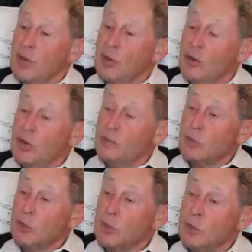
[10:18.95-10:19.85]
I heard him
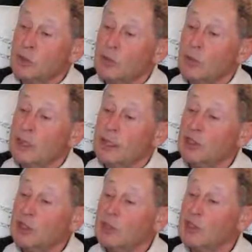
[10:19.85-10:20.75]
talking to somebody
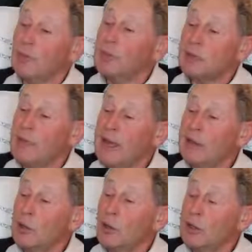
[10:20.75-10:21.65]
else. He'd stopped his
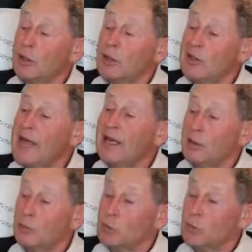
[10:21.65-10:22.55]
men going on the deck.
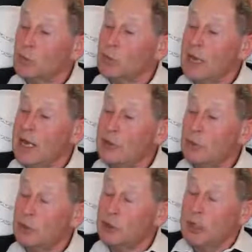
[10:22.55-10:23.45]
It was too
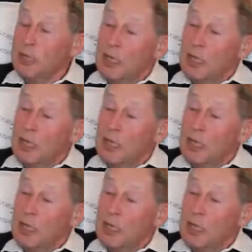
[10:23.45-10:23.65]
dangerous.